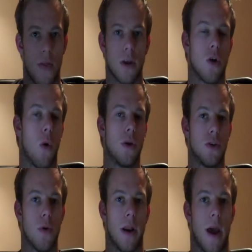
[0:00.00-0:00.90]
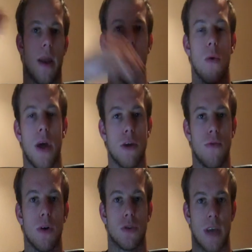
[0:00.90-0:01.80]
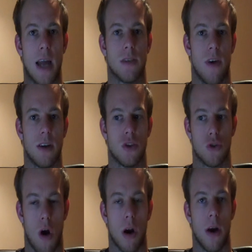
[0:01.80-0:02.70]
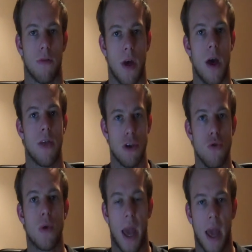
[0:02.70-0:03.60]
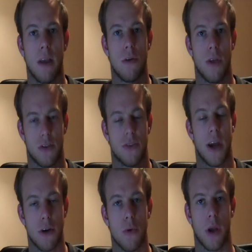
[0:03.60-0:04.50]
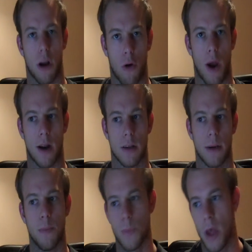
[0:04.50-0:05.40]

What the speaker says: and then go and do it. And know that you feel satisfied and strong enough that you can do this and that you're doing it correctly.